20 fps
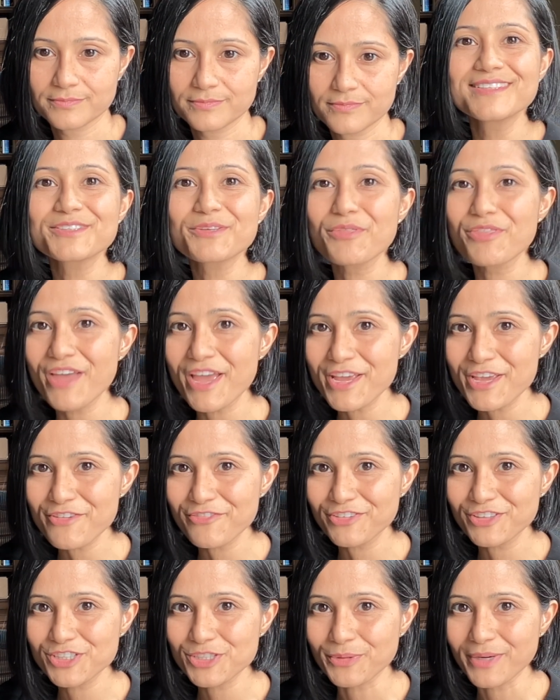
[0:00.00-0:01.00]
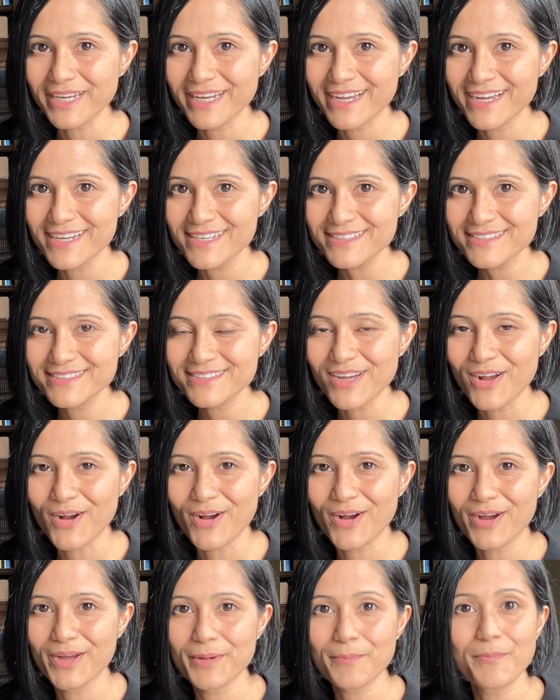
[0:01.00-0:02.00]
So thank you for joining us
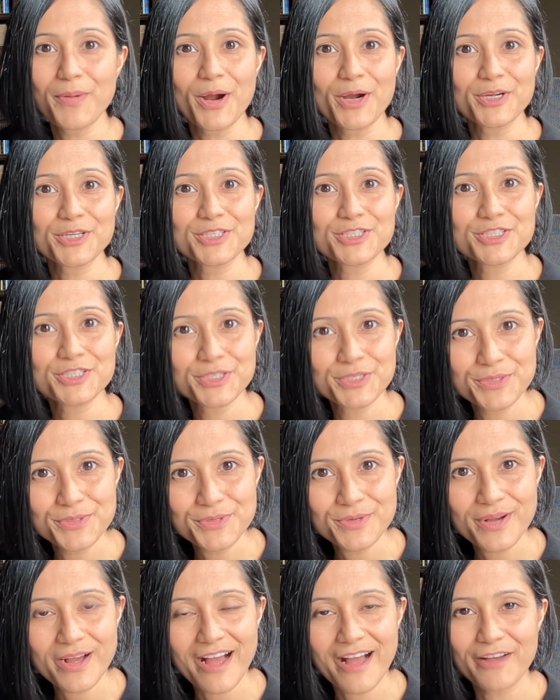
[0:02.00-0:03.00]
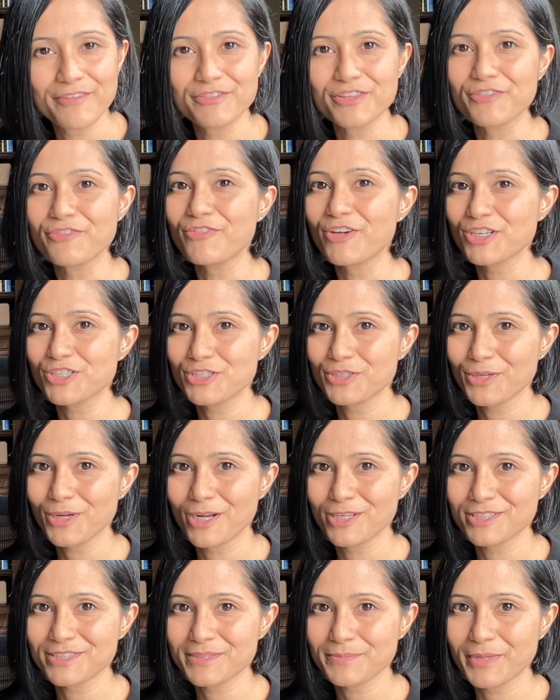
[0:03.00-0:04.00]
on part 2 of the Functional
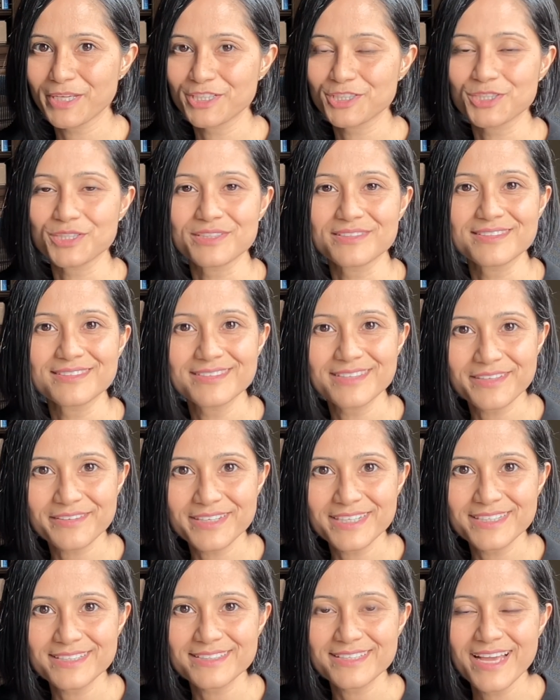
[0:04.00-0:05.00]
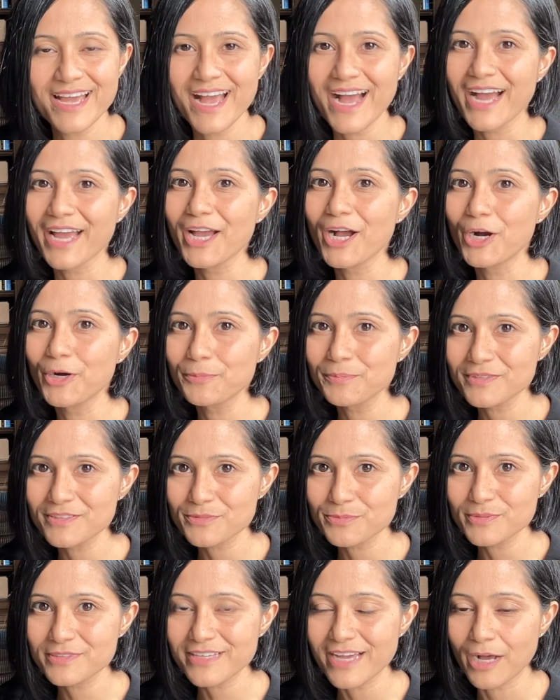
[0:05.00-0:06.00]
Constipation series. I hope
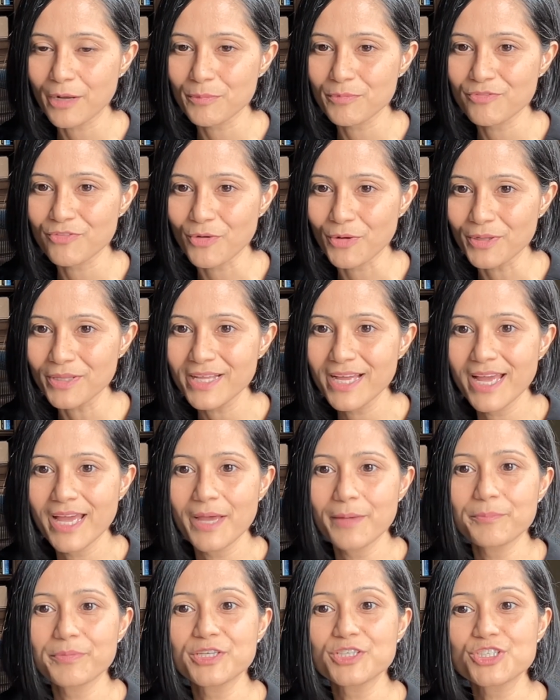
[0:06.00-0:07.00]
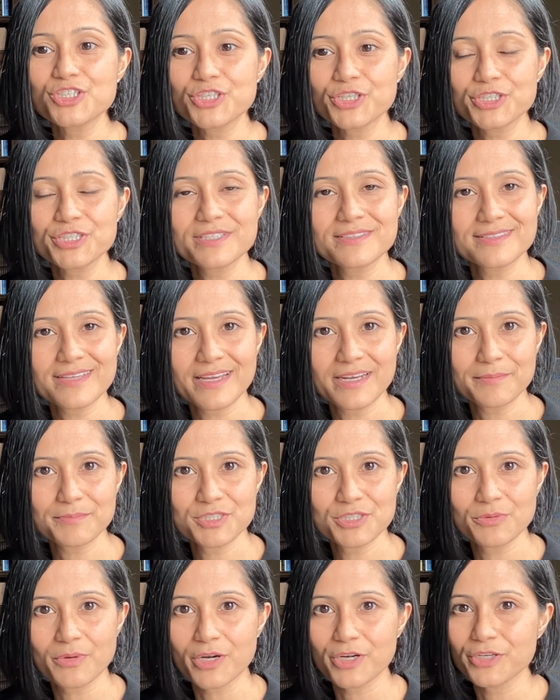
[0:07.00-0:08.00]
this was helpful. Be sure to sign up
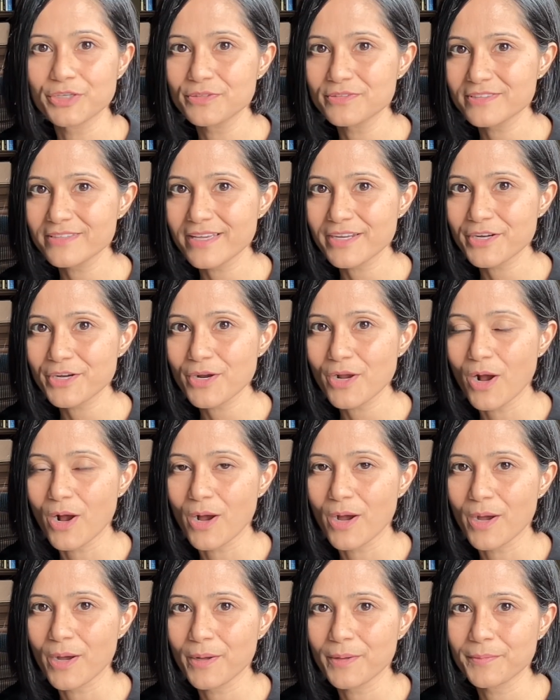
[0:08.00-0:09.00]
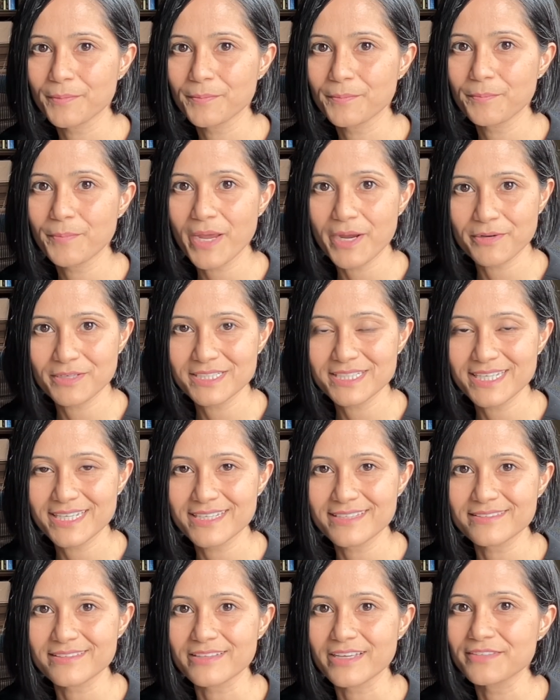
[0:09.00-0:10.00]
to our newsletter on
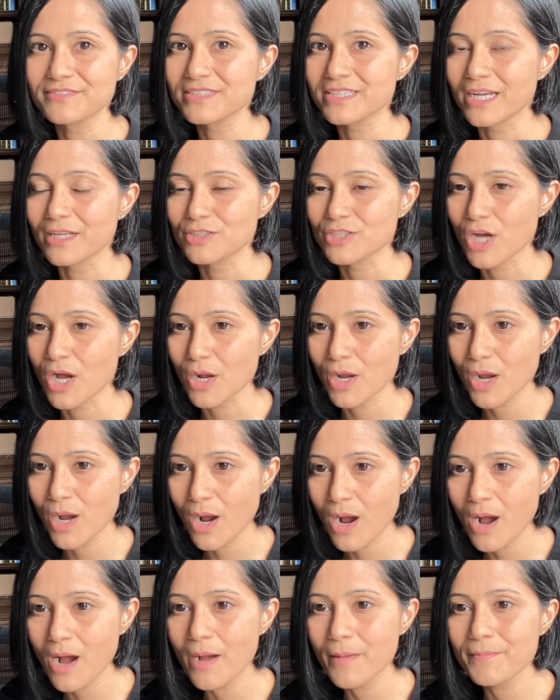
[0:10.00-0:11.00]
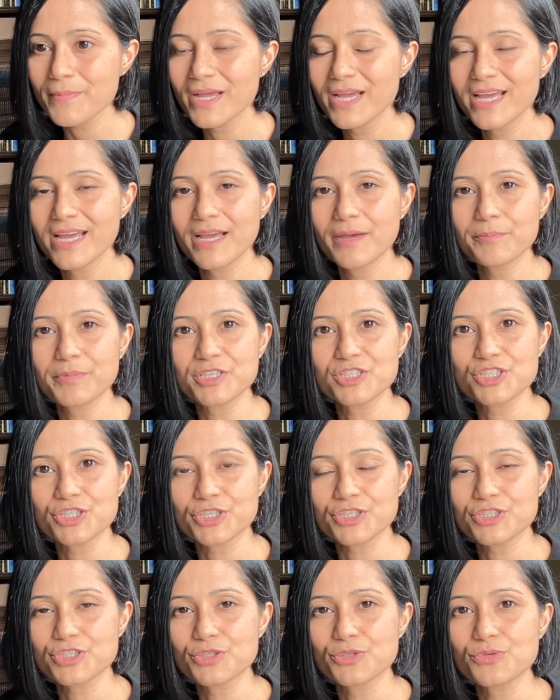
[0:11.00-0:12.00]
parentingisalifestyle.com. Be
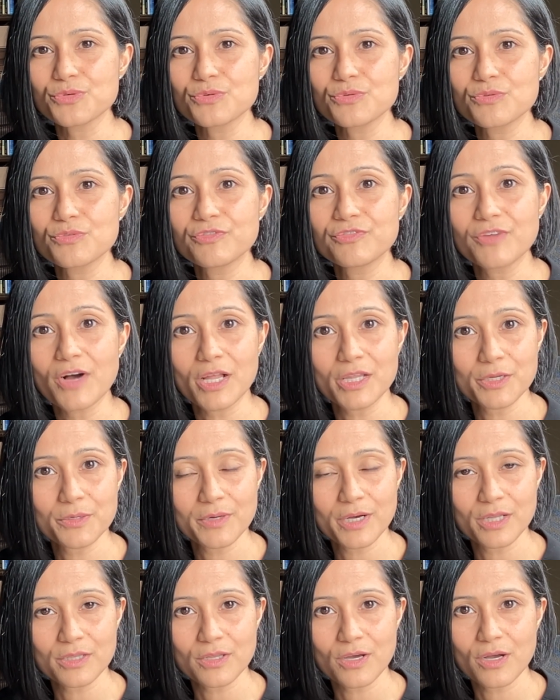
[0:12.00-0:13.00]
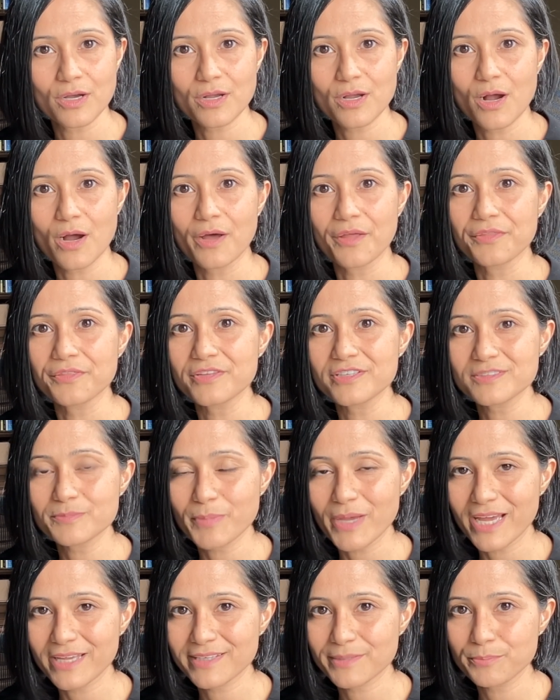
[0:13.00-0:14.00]
sure to follow along on this
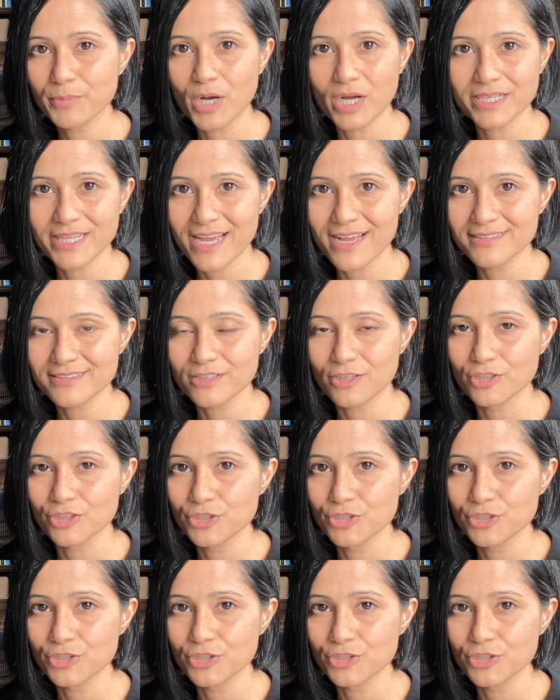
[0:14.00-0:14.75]
podcast on